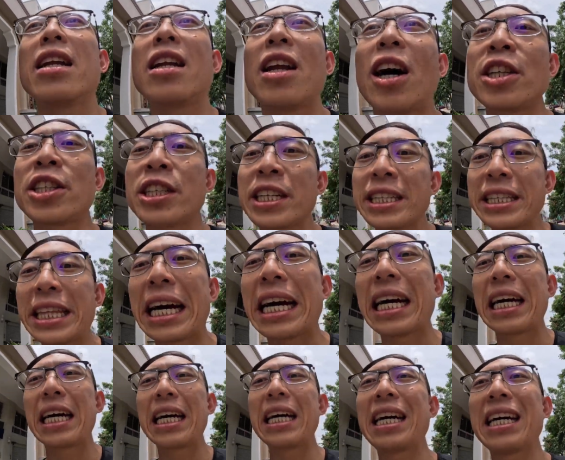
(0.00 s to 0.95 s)
launching
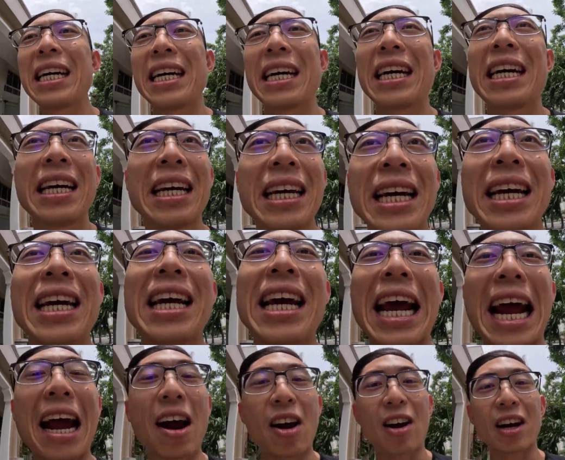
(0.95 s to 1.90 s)
the
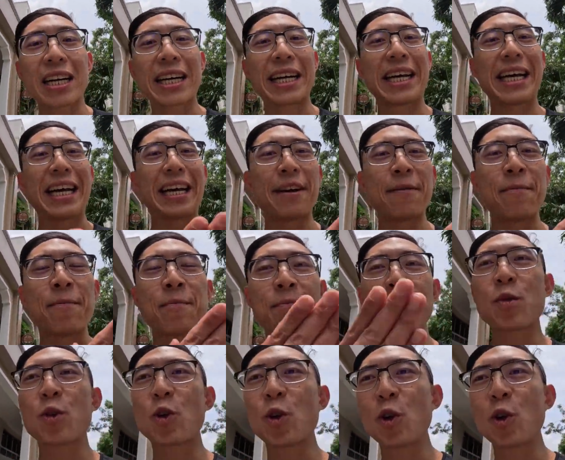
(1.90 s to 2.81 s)
Eric Kim